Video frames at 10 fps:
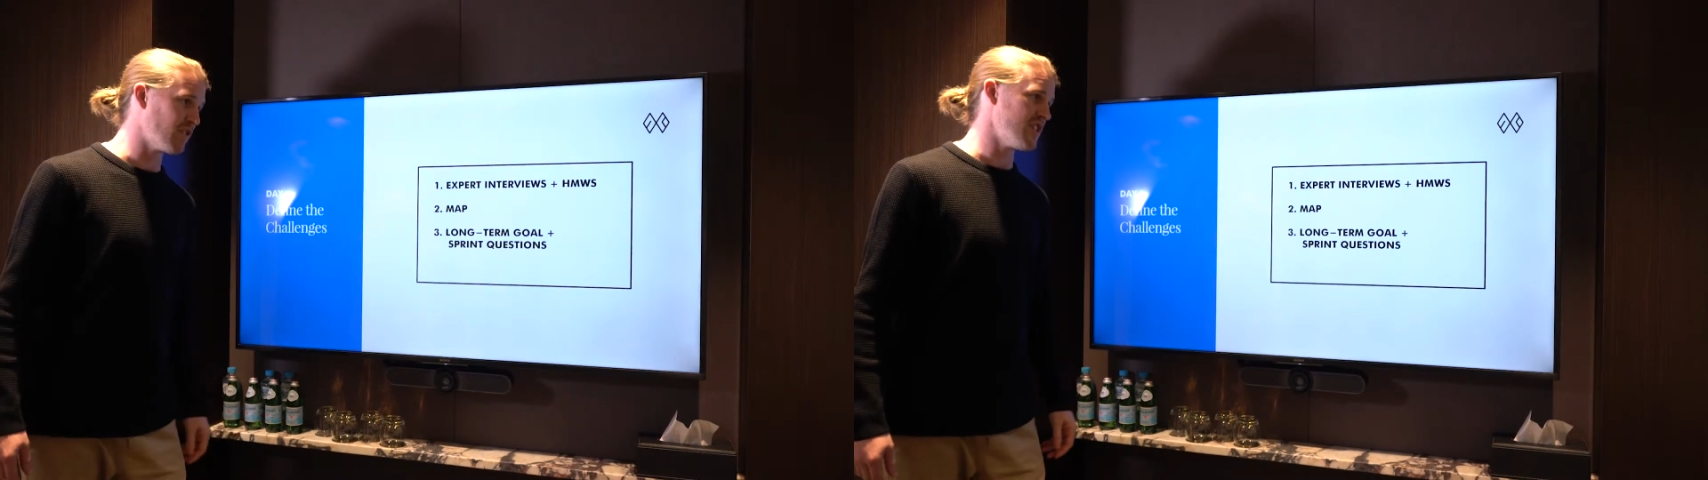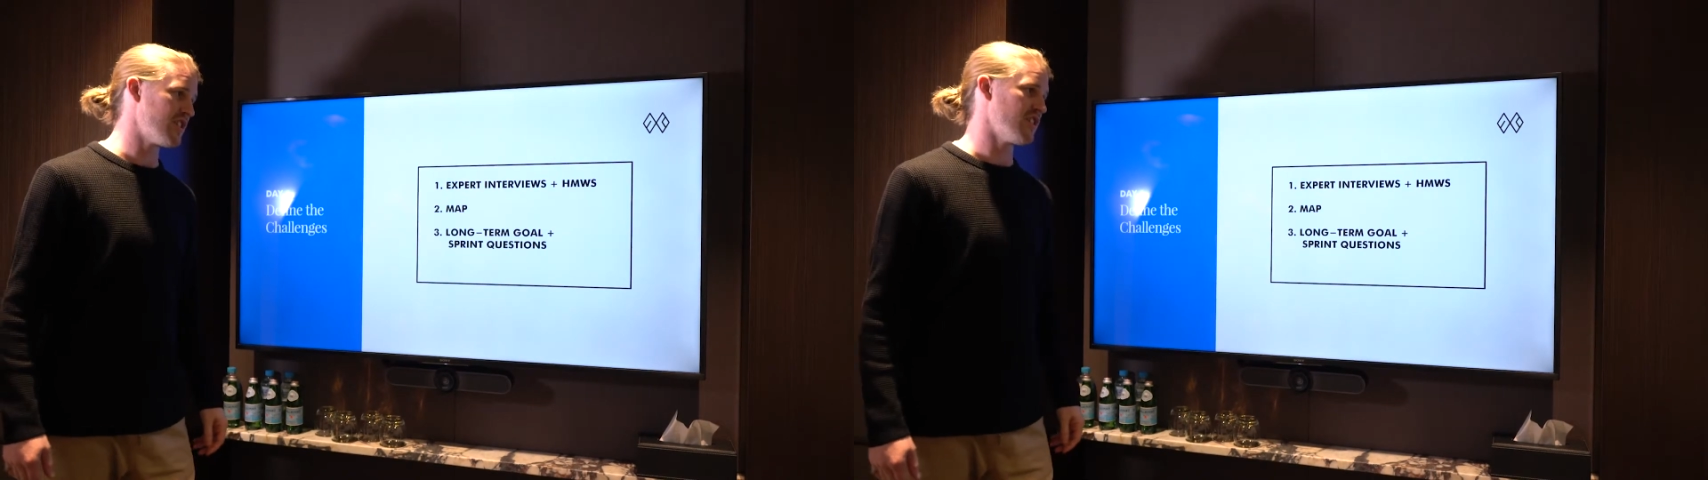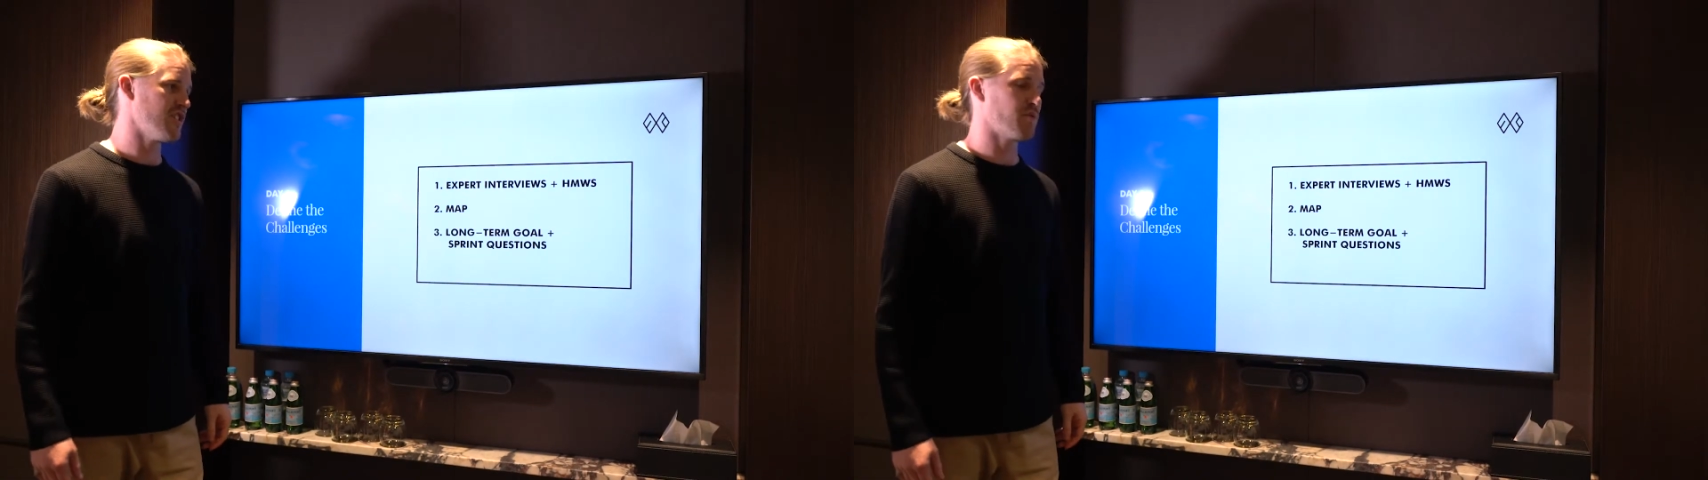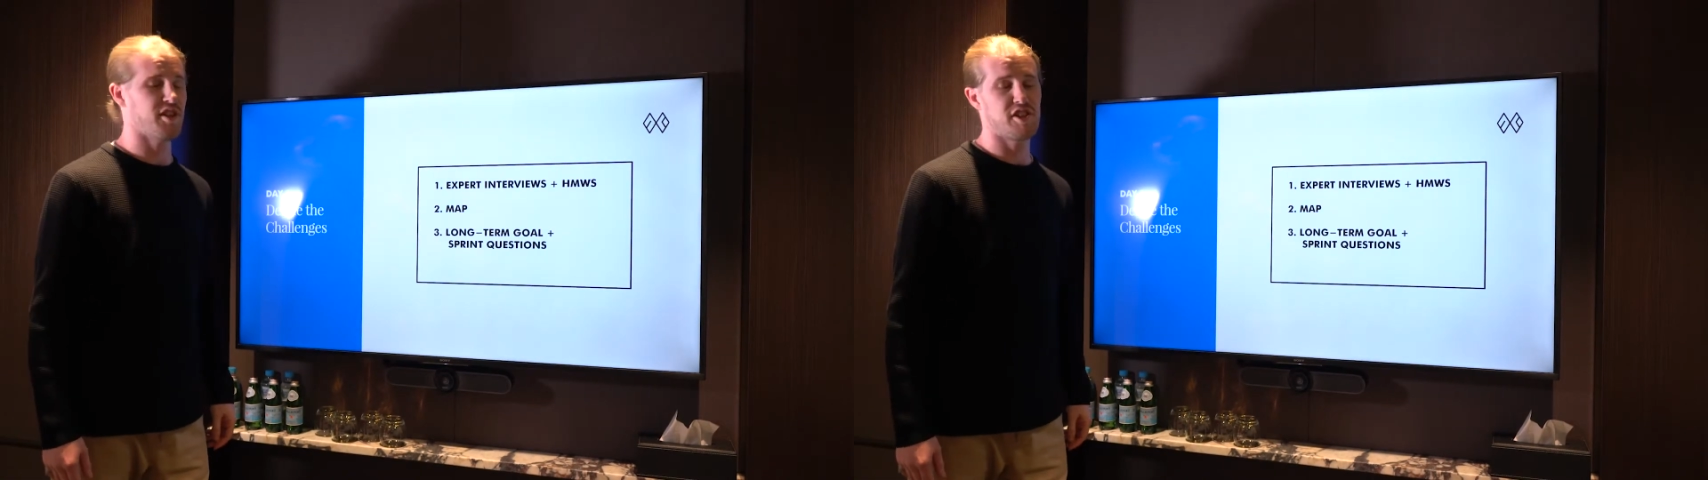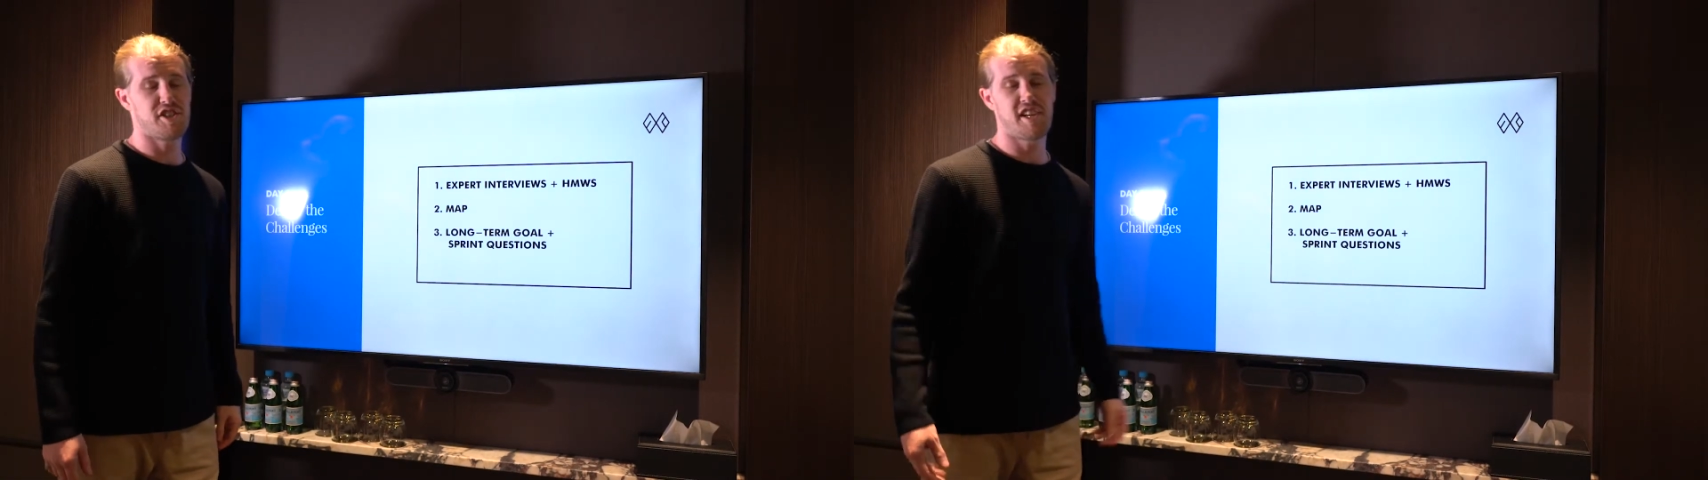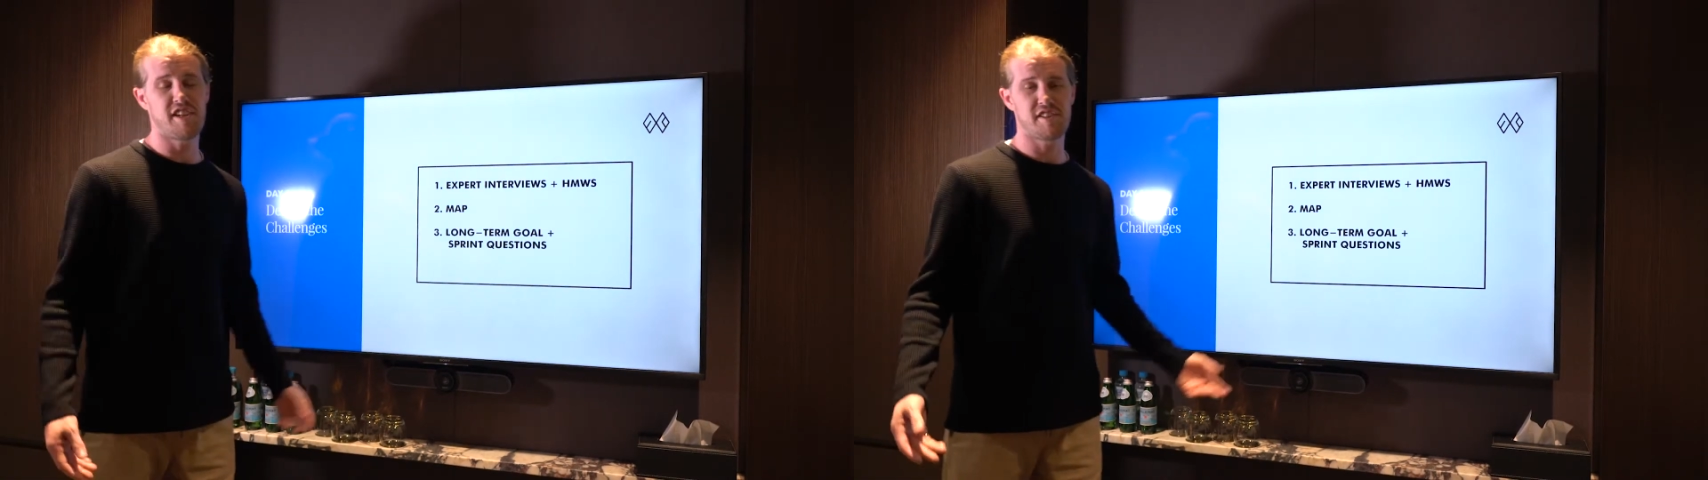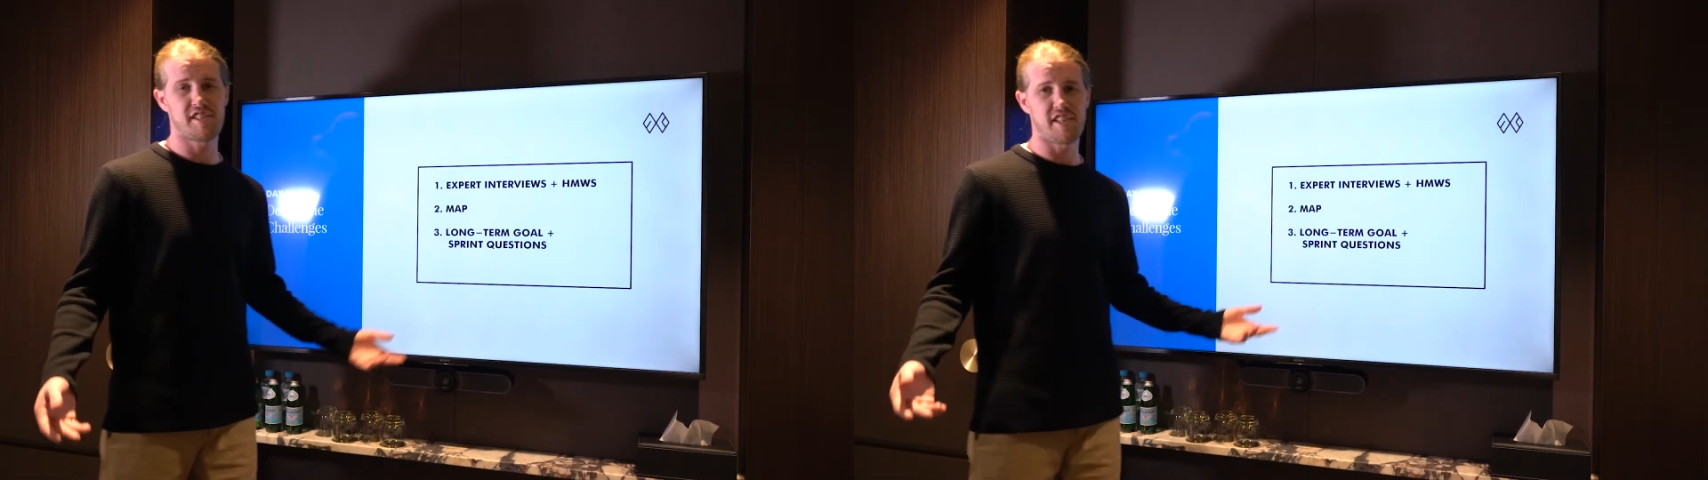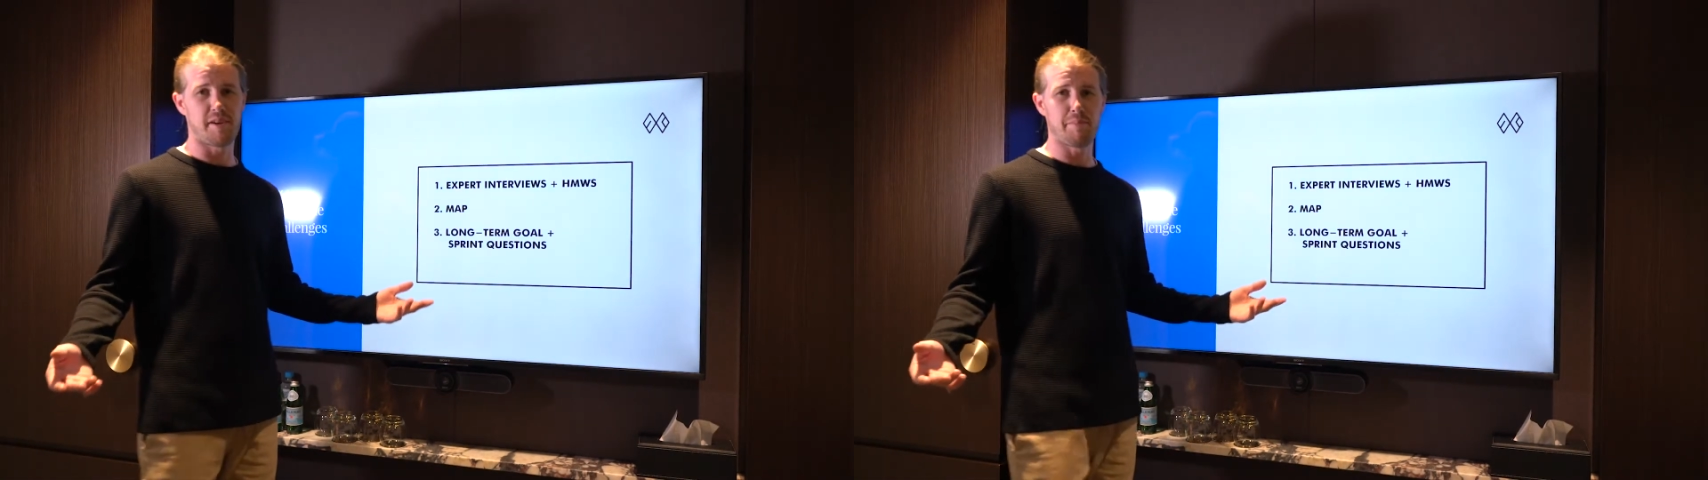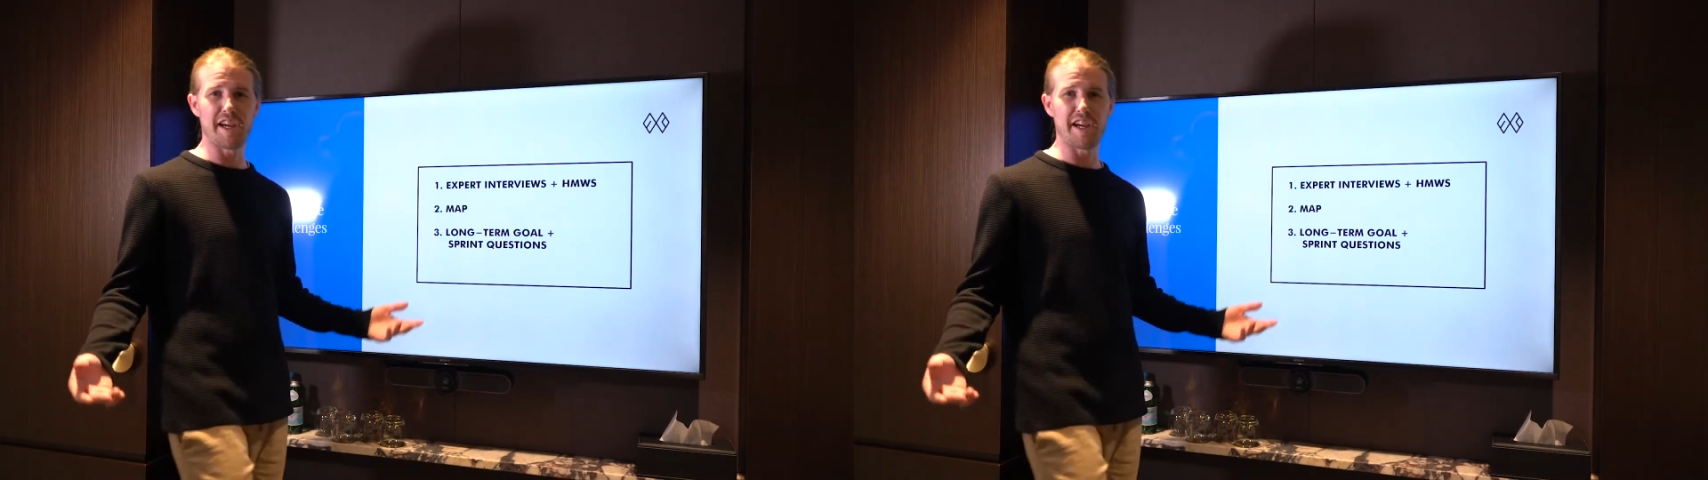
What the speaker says: questions which sets the